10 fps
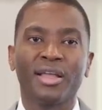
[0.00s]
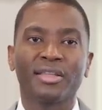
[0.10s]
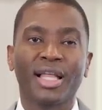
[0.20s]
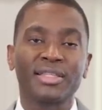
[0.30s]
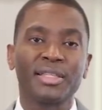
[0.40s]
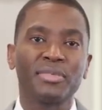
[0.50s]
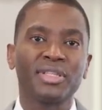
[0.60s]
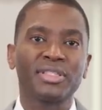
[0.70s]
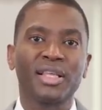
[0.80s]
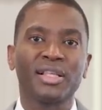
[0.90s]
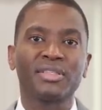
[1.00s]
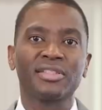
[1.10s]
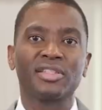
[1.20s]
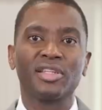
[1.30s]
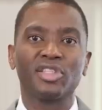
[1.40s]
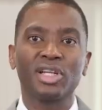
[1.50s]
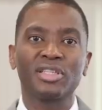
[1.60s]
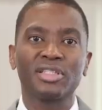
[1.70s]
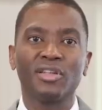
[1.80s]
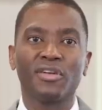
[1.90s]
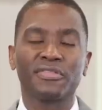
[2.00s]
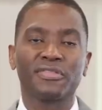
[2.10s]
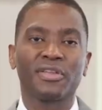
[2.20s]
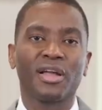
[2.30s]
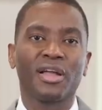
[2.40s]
that tipped the scales just enough